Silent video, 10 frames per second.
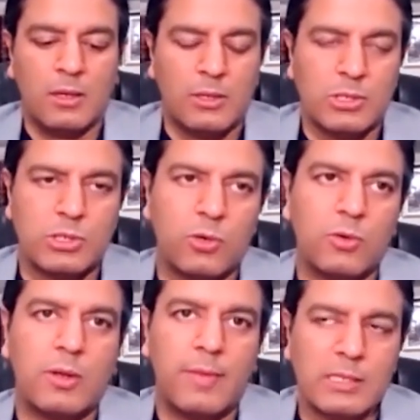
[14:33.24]

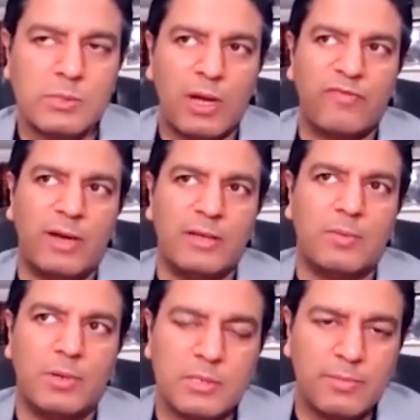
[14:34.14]
So that's why I find
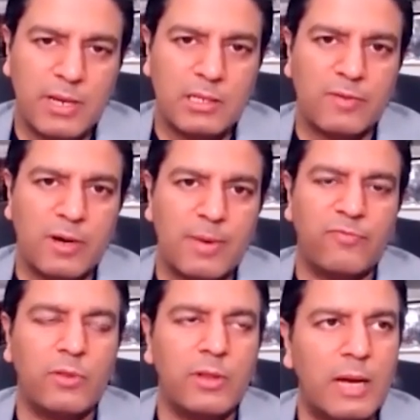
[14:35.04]
that personal branding is very
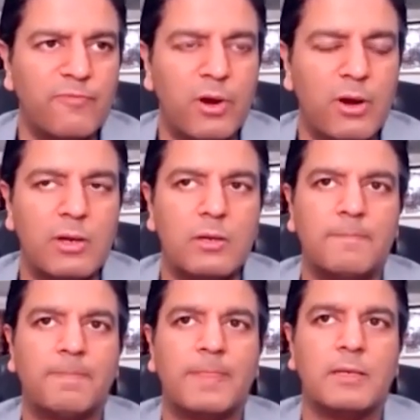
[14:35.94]
powerful. I'm very
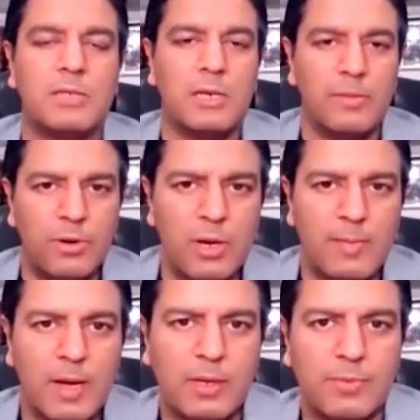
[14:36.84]
deliberate
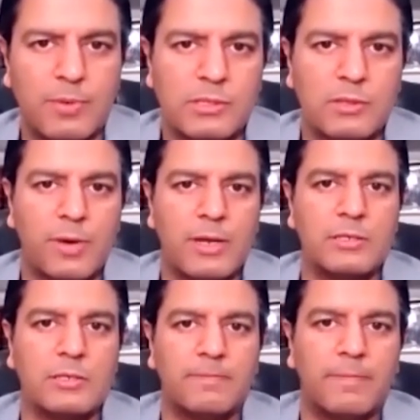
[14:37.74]
about my personal
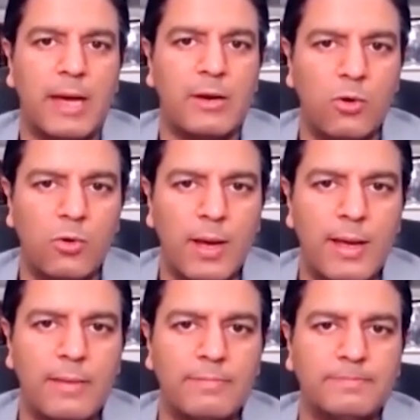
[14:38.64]
brand. Mm-hmm. I know who I
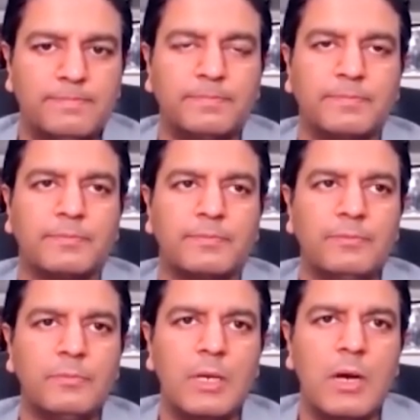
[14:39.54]
am.
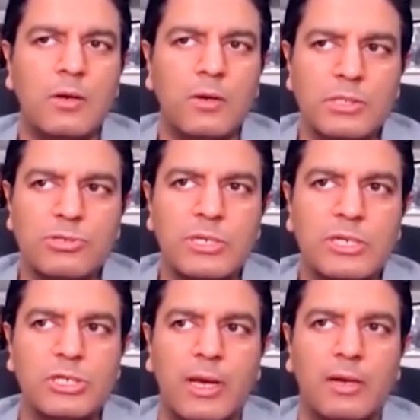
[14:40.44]
I know the
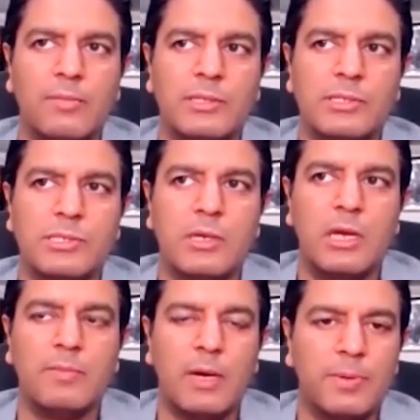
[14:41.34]
strategic elements
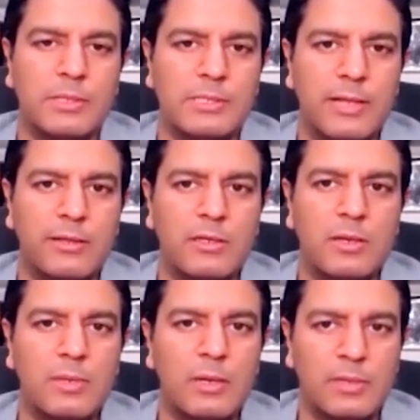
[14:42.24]
in my personality
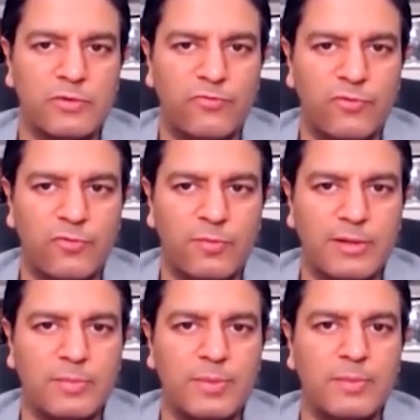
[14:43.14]
that make me different from
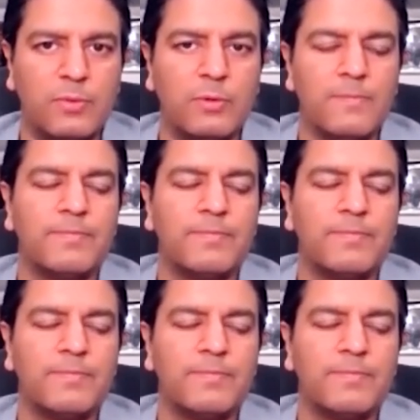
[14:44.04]
other people.